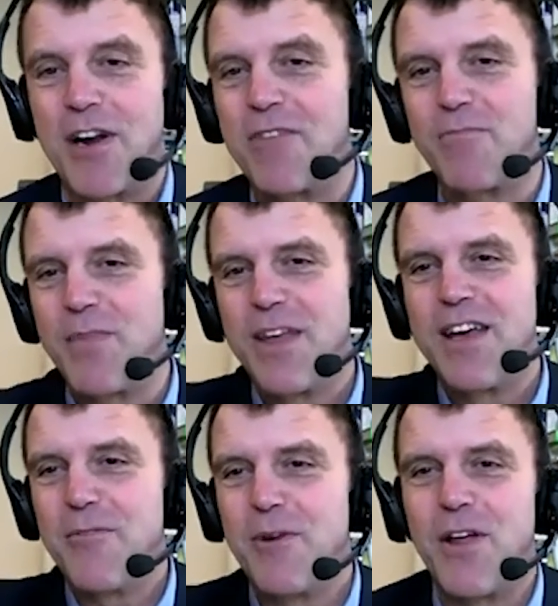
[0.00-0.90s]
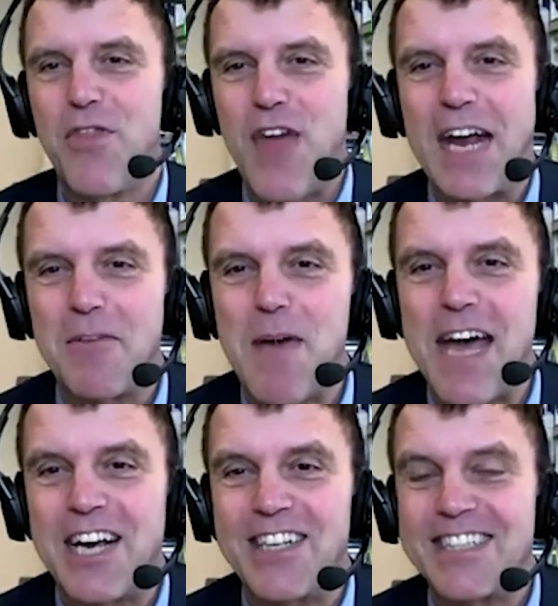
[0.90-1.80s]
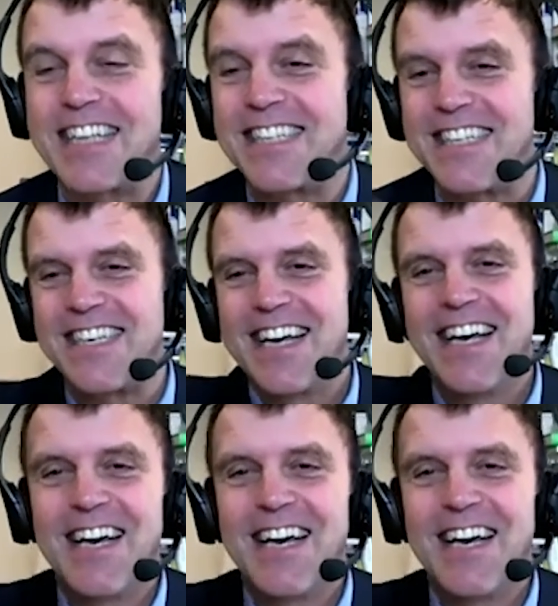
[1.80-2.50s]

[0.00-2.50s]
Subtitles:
And I want to thank Mayor Garcetti,